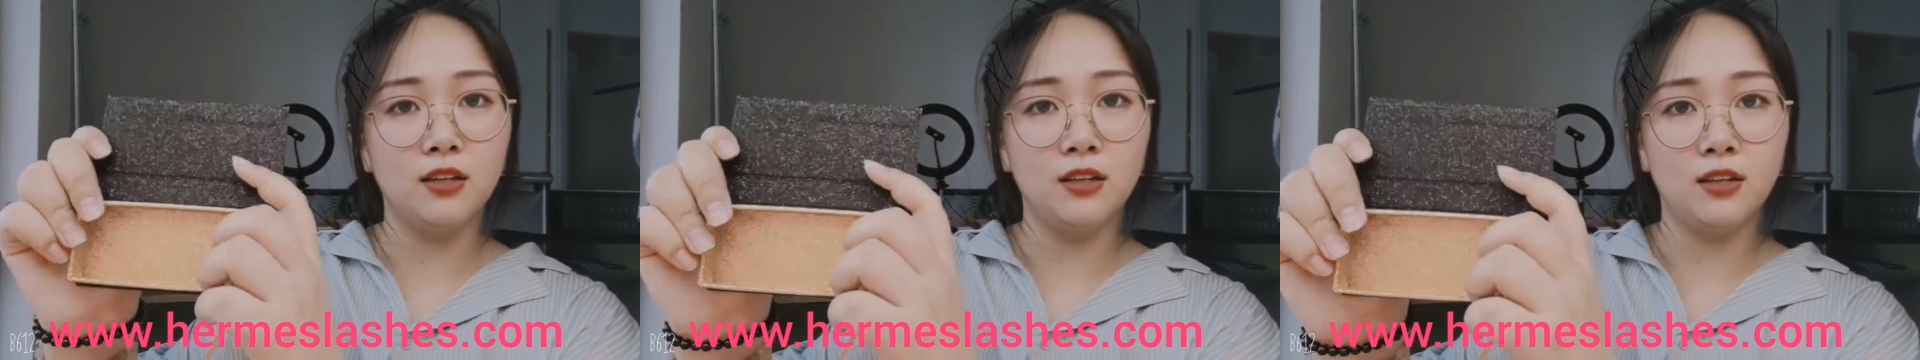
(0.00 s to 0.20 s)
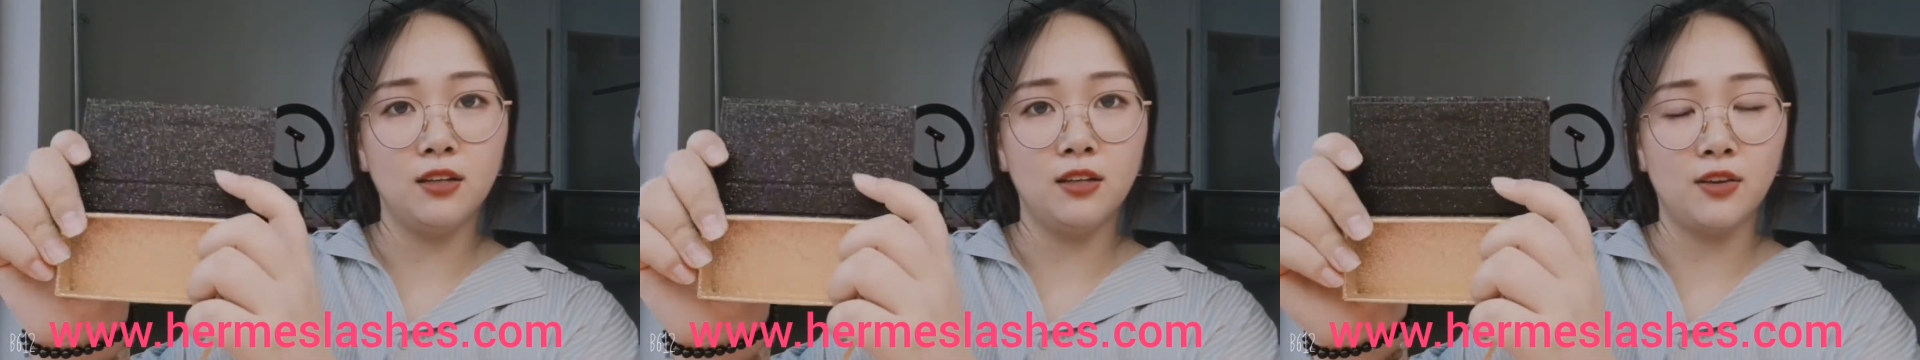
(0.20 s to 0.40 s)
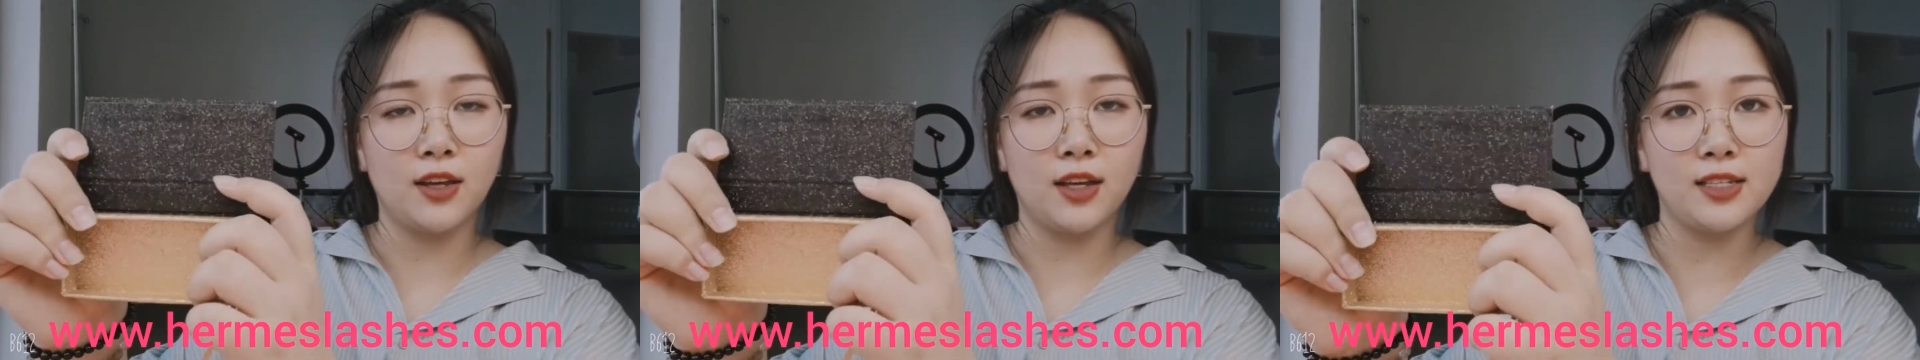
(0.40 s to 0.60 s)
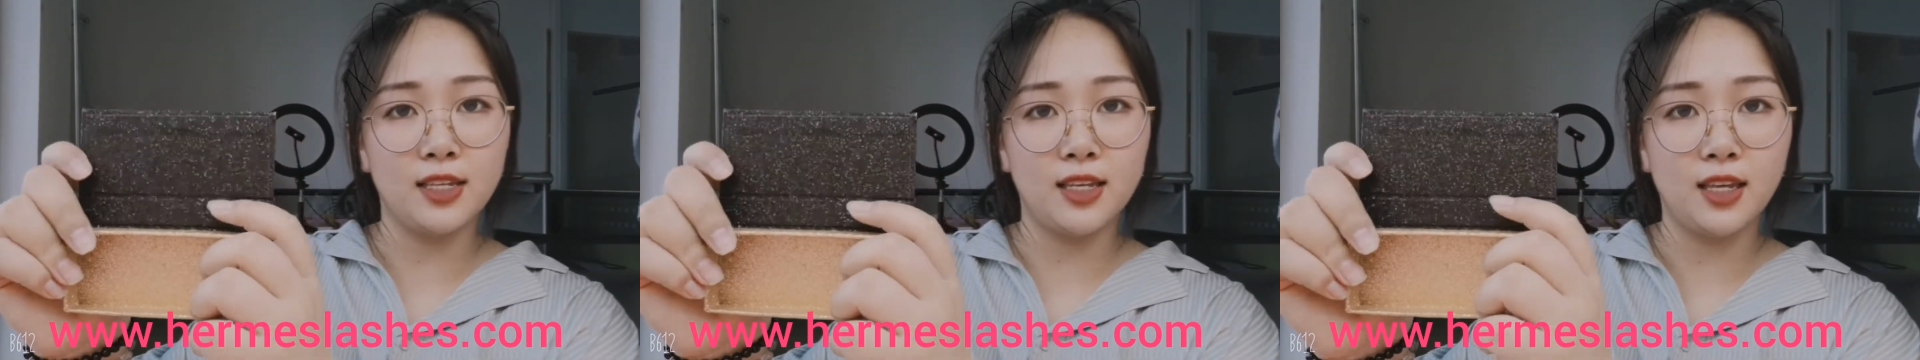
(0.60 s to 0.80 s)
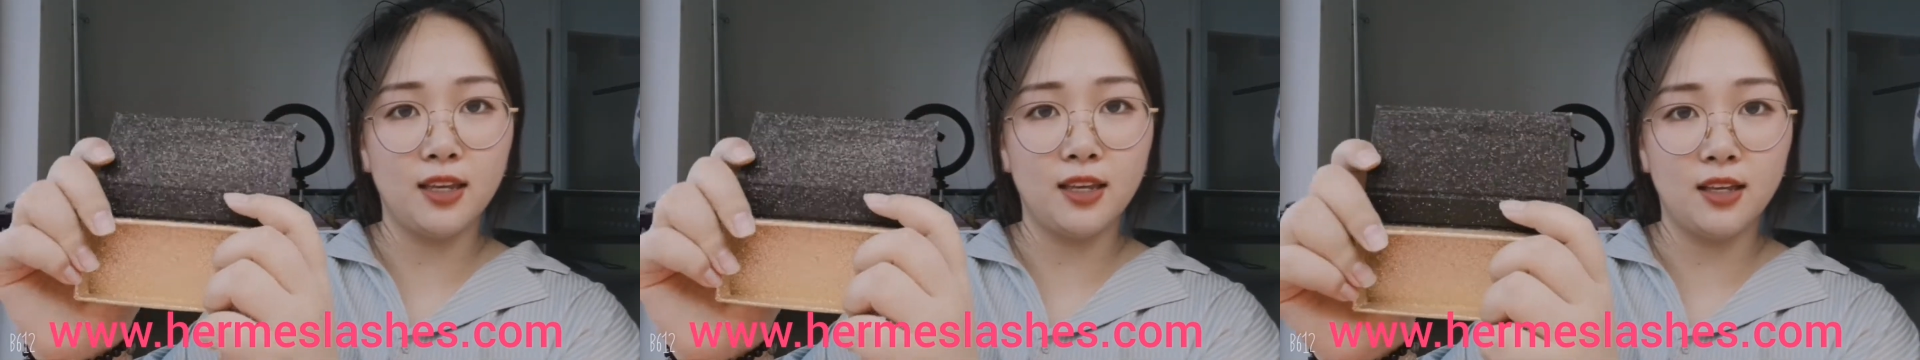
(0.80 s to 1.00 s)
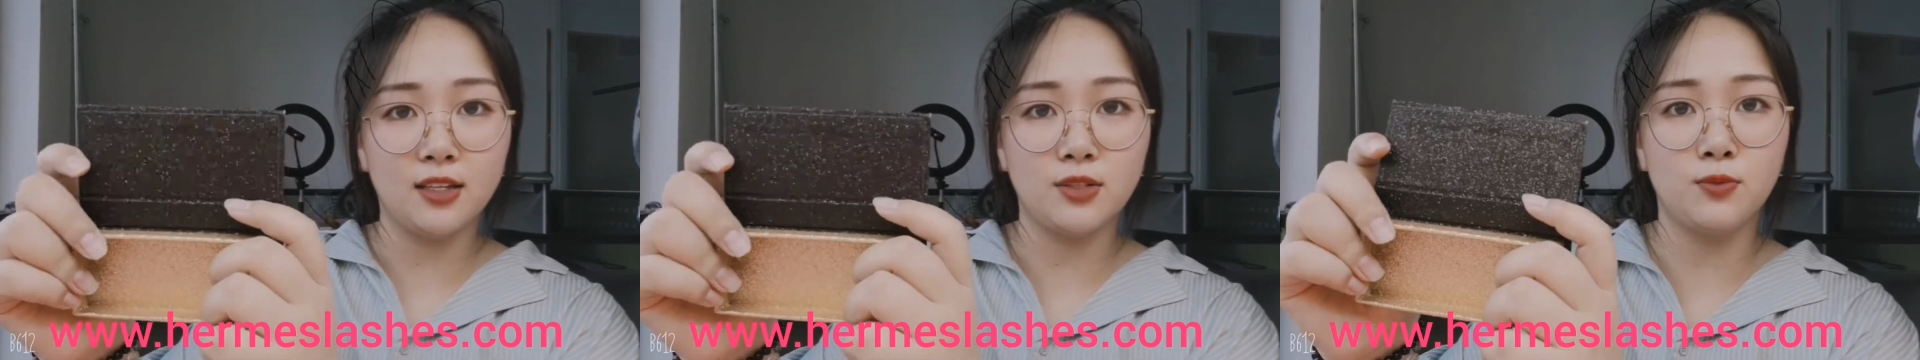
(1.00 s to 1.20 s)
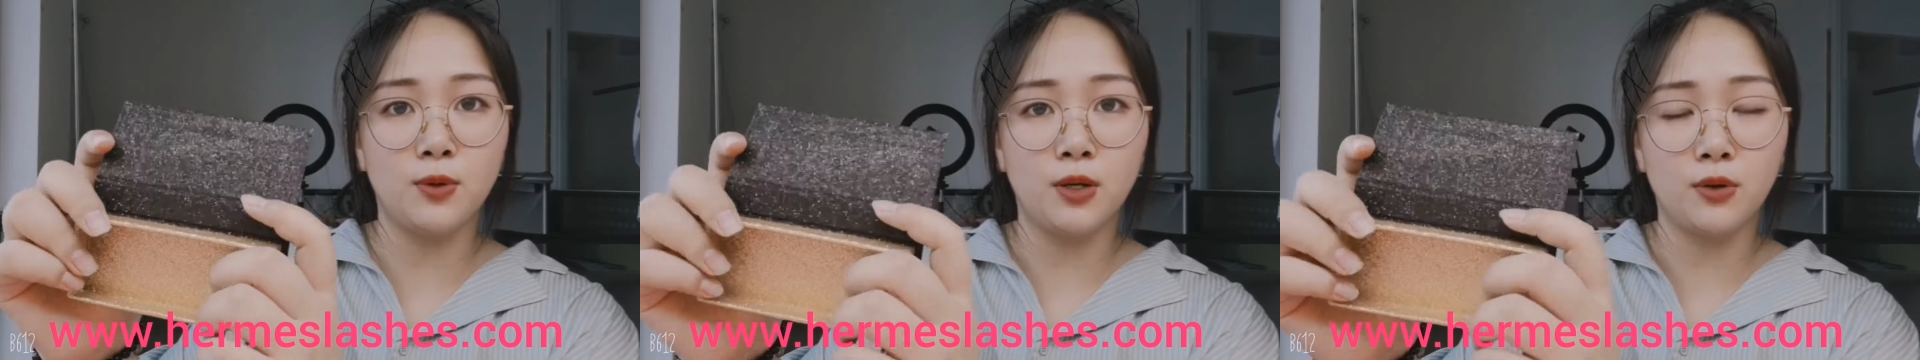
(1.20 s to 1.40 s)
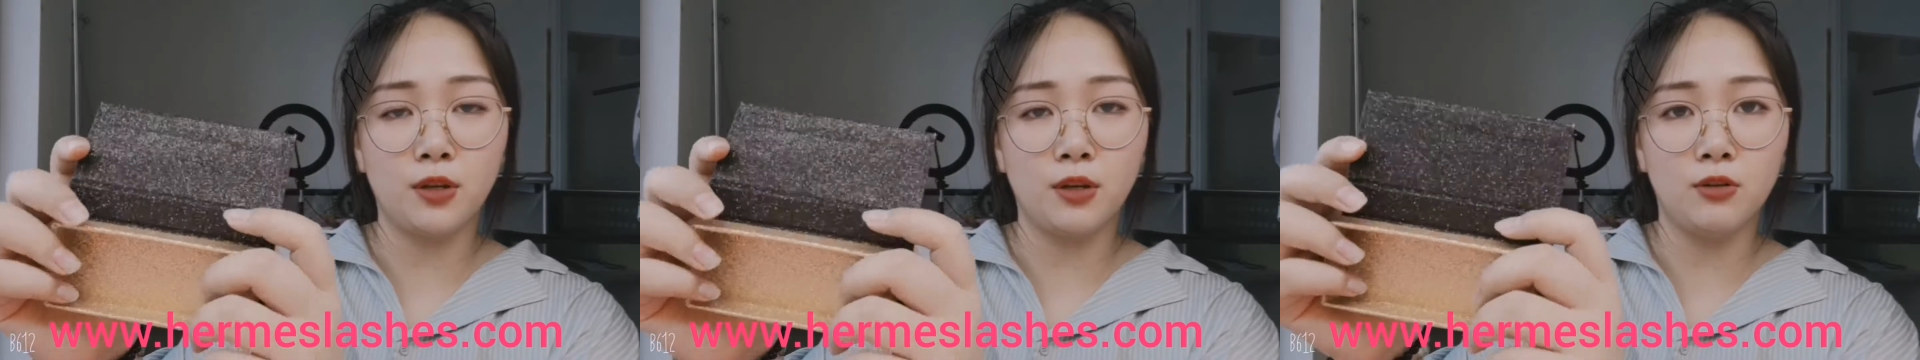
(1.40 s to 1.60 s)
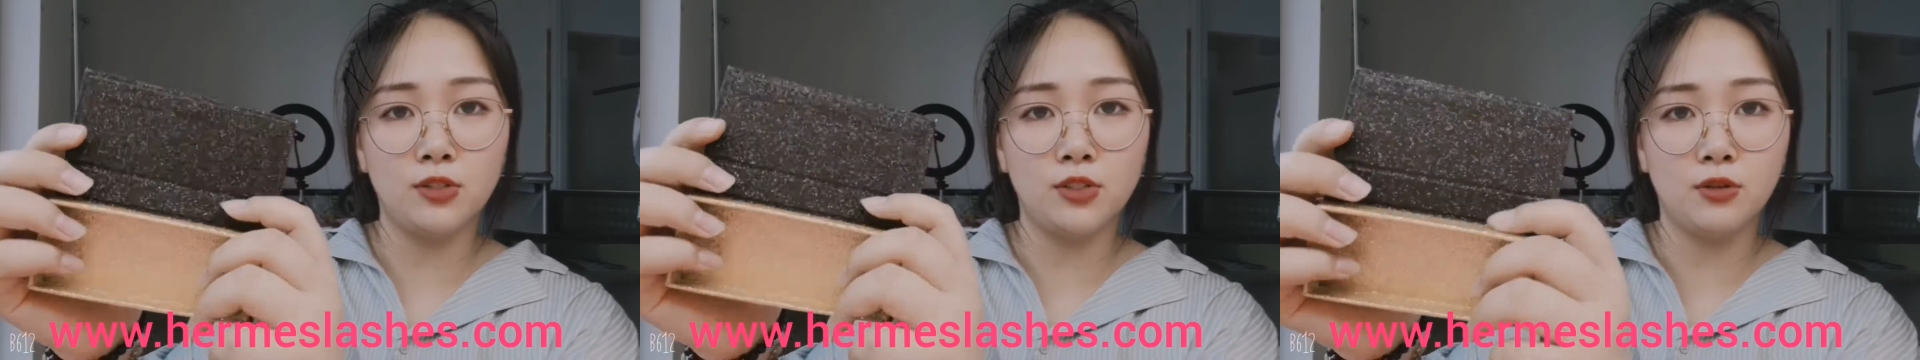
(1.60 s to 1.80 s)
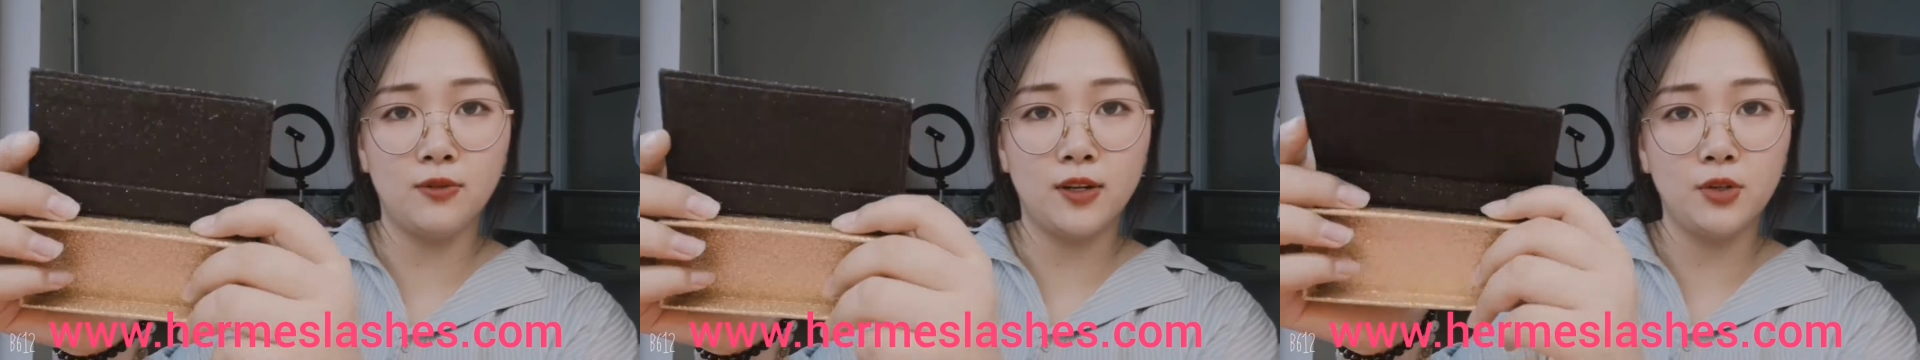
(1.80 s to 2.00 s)
You can see it's very glitter,
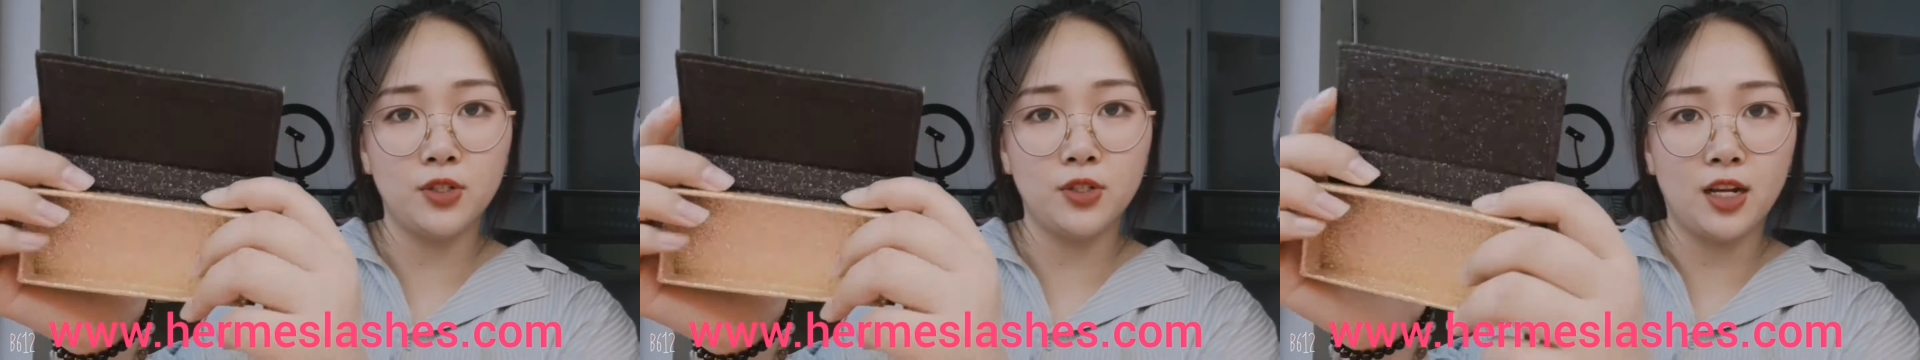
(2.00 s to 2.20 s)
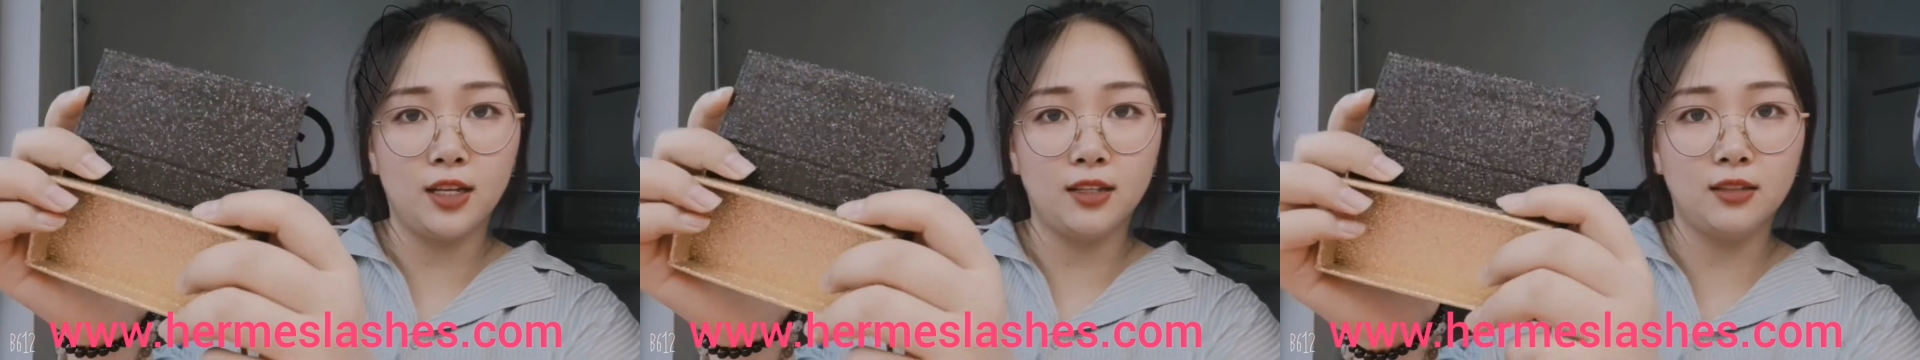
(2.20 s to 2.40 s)
very shiny.